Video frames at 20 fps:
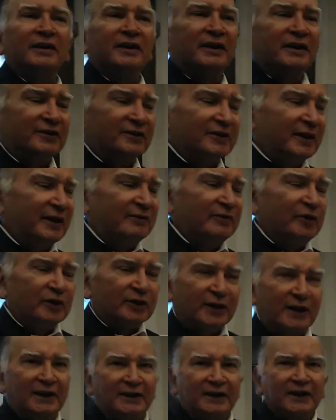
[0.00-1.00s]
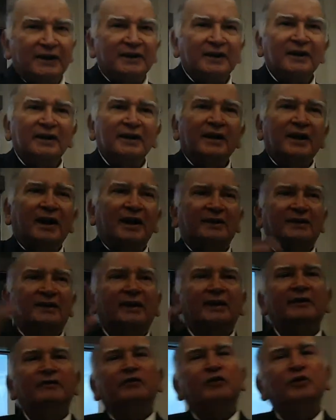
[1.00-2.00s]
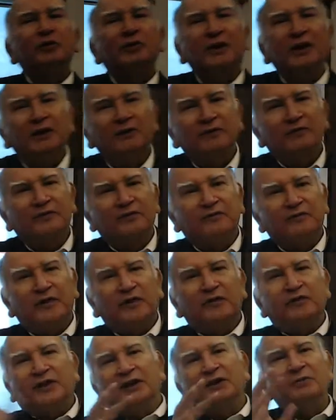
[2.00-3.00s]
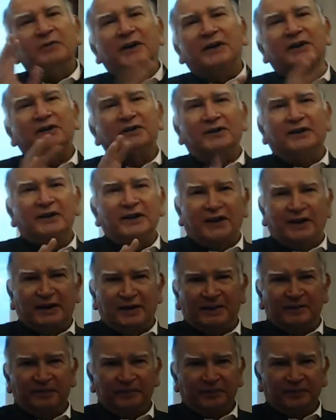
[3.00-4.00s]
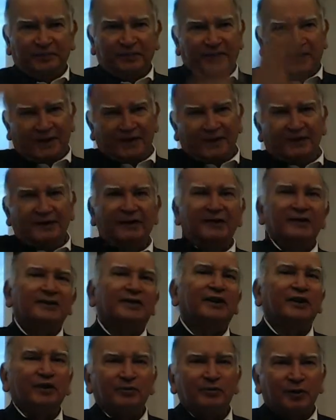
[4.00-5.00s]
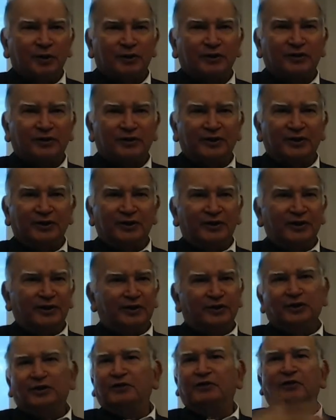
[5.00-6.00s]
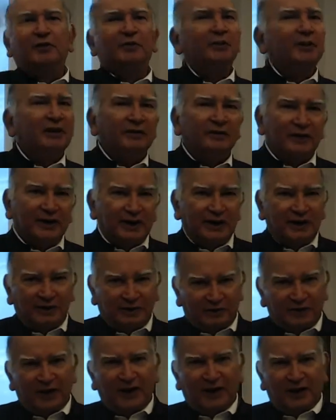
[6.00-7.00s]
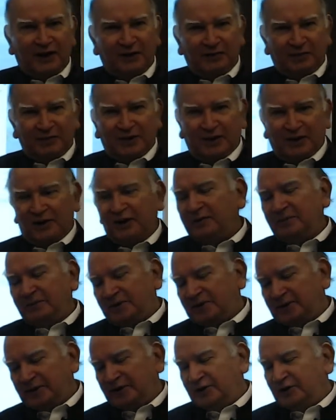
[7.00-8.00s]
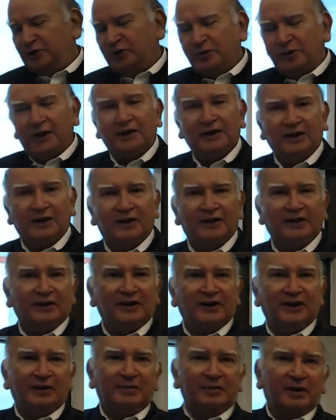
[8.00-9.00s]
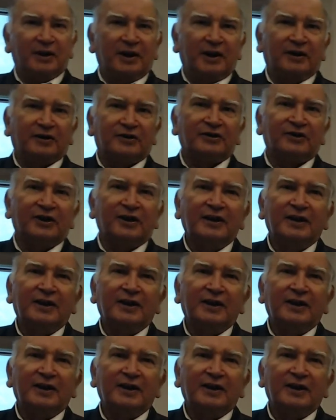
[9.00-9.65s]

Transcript: His name was Eliot. He said, if you read 15 minutes a day, these set of books, you will be a very well educated in the liberal arts.